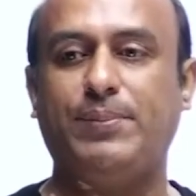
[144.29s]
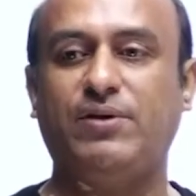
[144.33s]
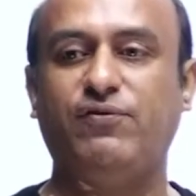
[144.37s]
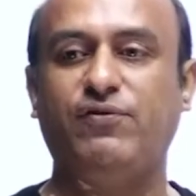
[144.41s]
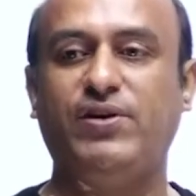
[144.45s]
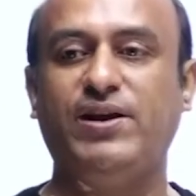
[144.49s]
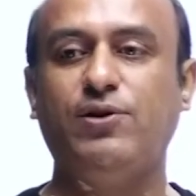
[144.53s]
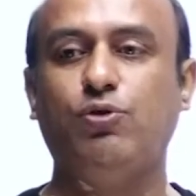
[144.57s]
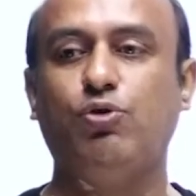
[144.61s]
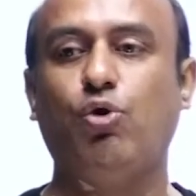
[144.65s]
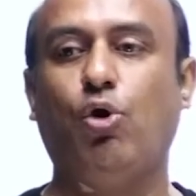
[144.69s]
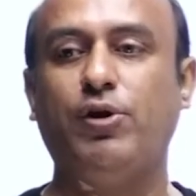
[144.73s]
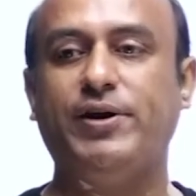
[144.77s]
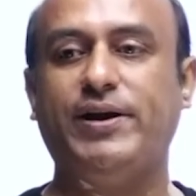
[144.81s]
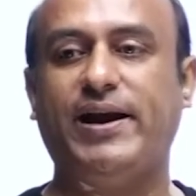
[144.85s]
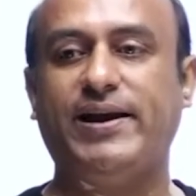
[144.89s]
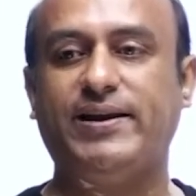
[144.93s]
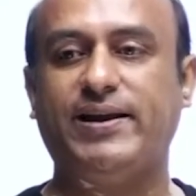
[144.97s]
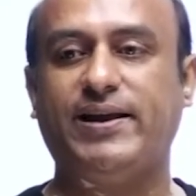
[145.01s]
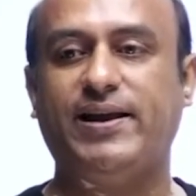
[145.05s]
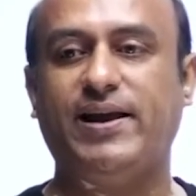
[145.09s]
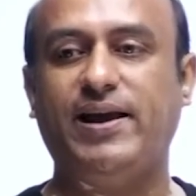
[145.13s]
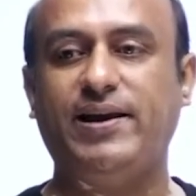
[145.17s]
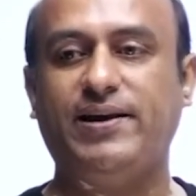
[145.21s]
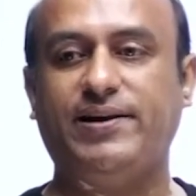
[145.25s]
we know that
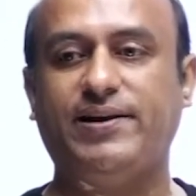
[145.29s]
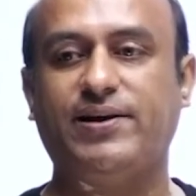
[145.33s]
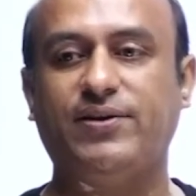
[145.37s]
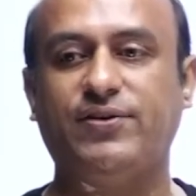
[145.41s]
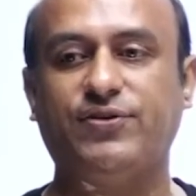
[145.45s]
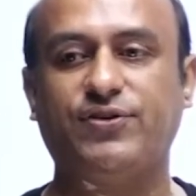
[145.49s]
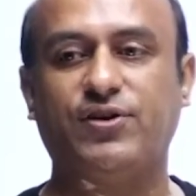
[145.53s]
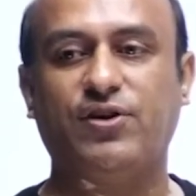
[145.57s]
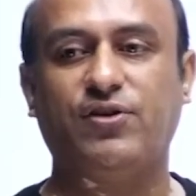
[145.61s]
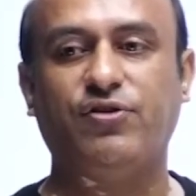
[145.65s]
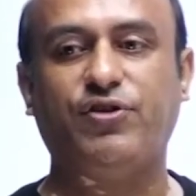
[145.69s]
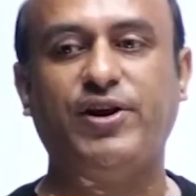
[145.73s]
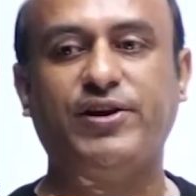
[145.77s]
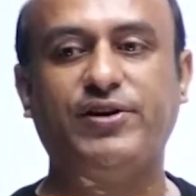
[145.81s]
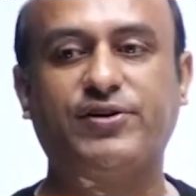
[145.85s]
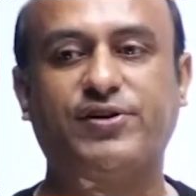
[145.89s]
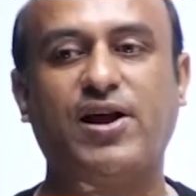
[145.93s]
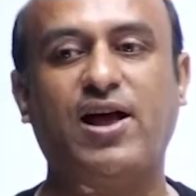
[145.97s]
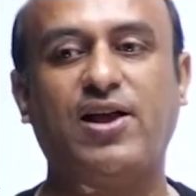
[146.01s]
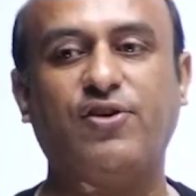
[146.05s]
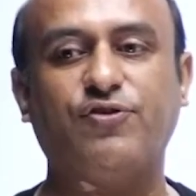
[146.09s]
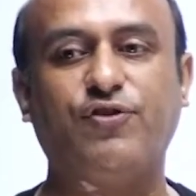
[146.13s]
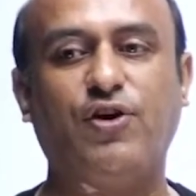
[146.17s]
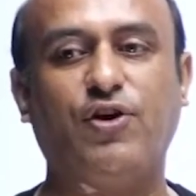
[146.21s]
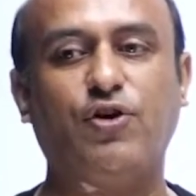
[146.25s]
it is the
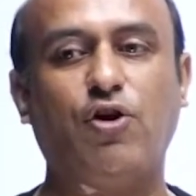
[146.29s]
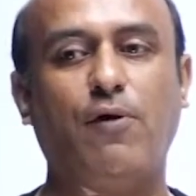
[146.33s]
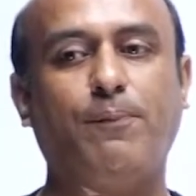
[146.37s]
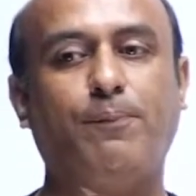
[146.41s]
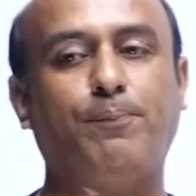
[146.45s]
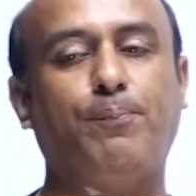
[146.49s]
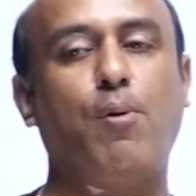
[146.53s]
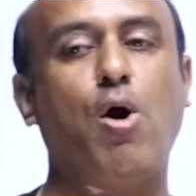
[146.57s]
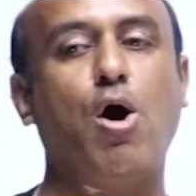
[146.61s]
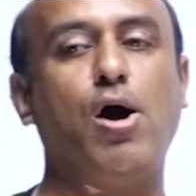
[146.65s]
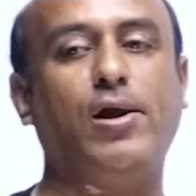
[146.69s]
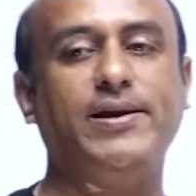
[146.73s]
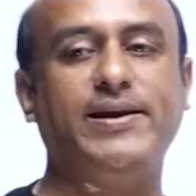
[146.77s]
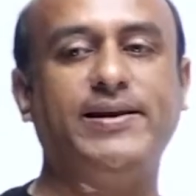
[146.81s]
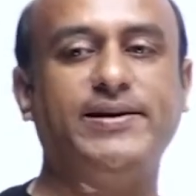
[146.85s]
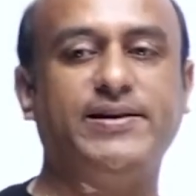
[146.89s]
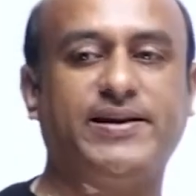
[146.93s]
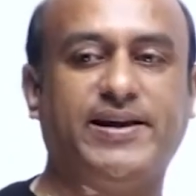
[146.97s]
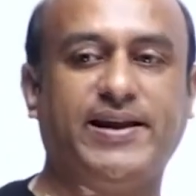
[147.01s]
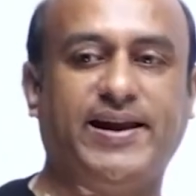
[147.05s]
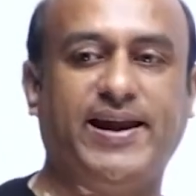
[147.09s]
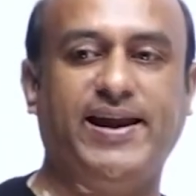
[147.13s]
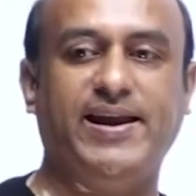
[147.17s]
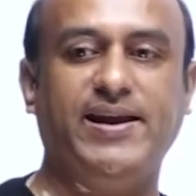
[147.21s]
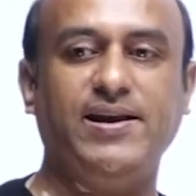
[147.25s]
transfer of pollen
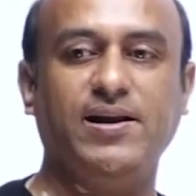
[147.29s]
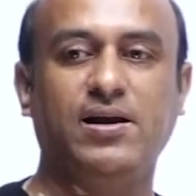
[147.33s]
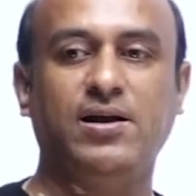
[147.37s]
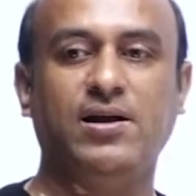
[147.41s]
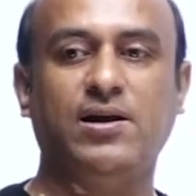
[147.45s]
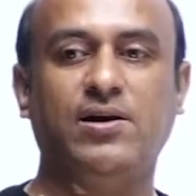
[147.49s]
grain